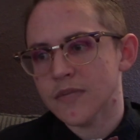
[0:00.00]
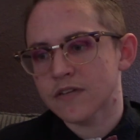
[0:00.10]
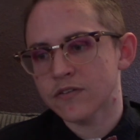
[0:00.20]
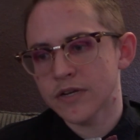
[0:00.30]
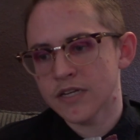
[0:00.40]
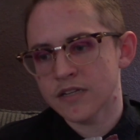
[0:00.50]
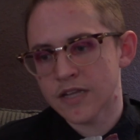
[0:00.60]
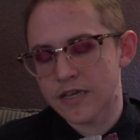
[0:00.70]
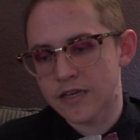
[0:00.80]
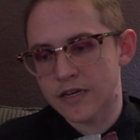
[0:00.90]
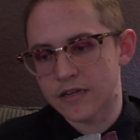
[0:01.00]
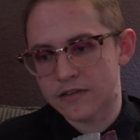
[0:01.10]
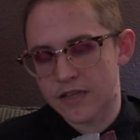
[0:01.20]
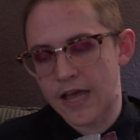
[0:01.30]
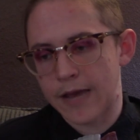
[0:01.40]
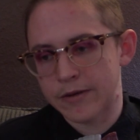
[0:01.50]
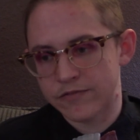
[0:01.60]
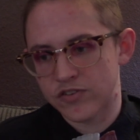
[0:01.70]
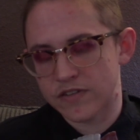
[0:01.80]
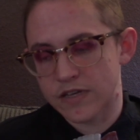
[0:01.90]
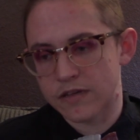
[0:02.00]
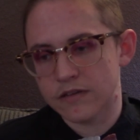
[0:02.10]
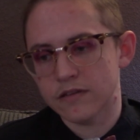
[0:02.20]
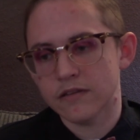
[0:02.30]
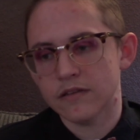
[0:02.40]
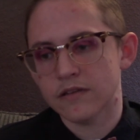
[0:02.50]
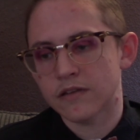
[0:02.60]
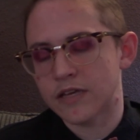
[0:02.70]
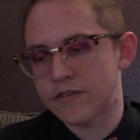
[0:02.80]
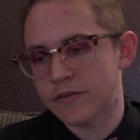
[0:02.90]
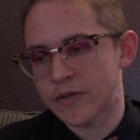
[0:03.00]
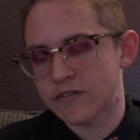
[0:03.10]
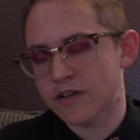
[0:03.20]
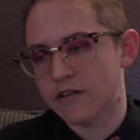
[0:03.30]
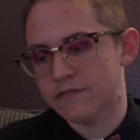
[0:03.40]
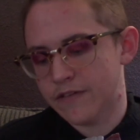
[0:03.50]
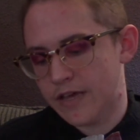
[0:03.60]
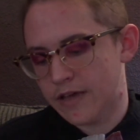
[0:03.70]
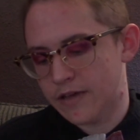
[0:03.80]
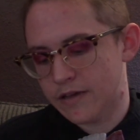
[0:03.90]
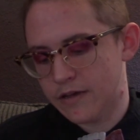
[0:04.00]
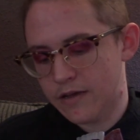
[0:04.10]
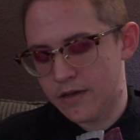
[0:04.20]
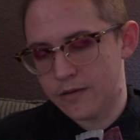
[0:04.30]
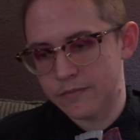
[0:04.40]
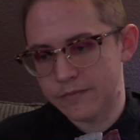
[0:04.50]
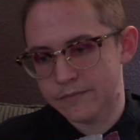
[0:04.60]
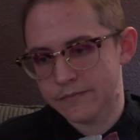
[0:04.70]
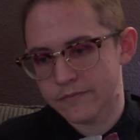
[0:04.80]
So I need to like get into the habit of just like giving myself an